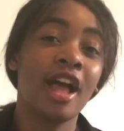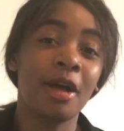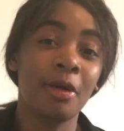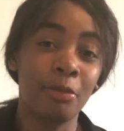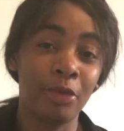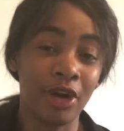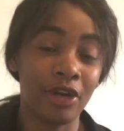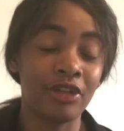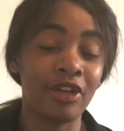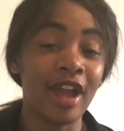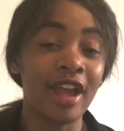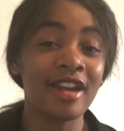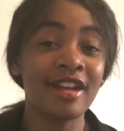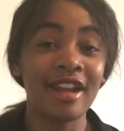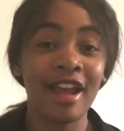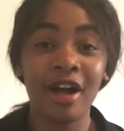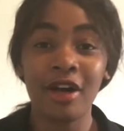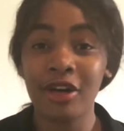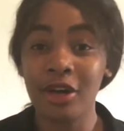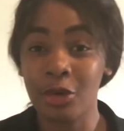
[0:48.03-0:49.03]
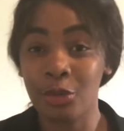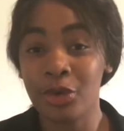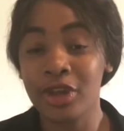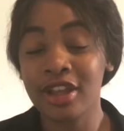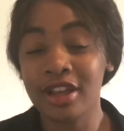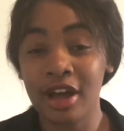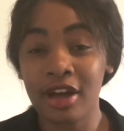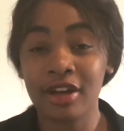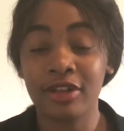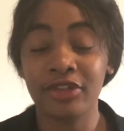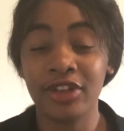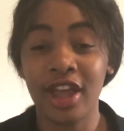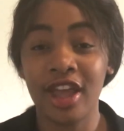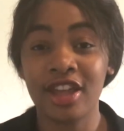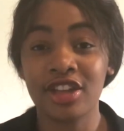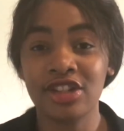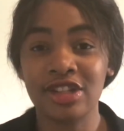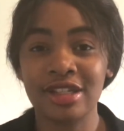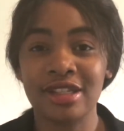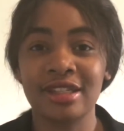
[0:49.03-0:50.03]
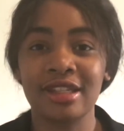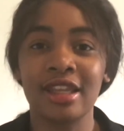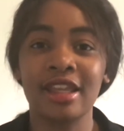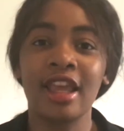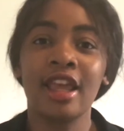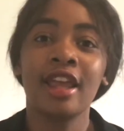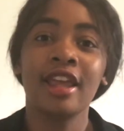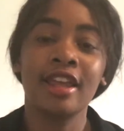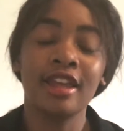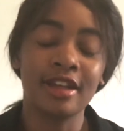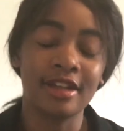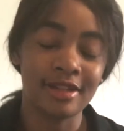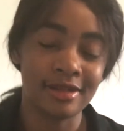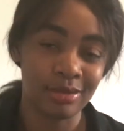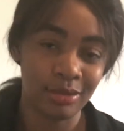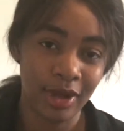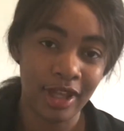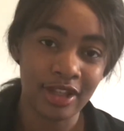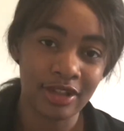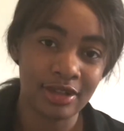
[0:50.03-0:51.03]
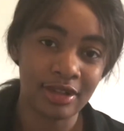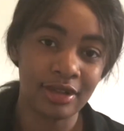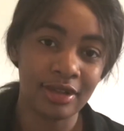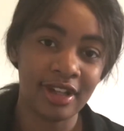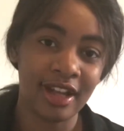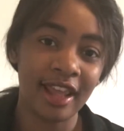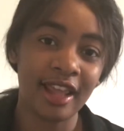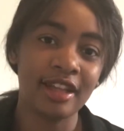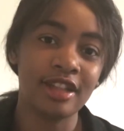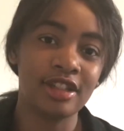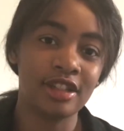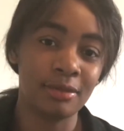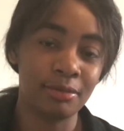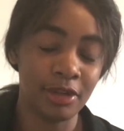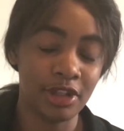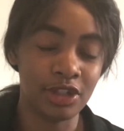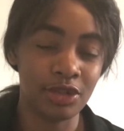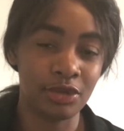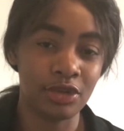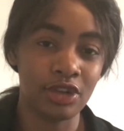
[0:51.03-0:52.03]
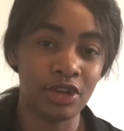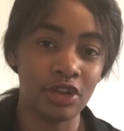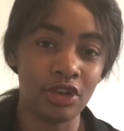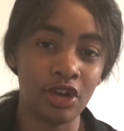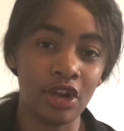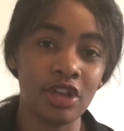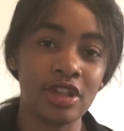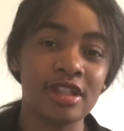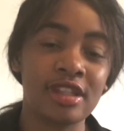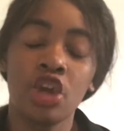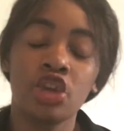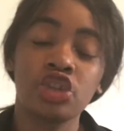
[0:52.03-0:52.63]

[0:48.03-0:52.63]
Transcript: but right now, a week out of your HSC, it is way too late to be doing your notes.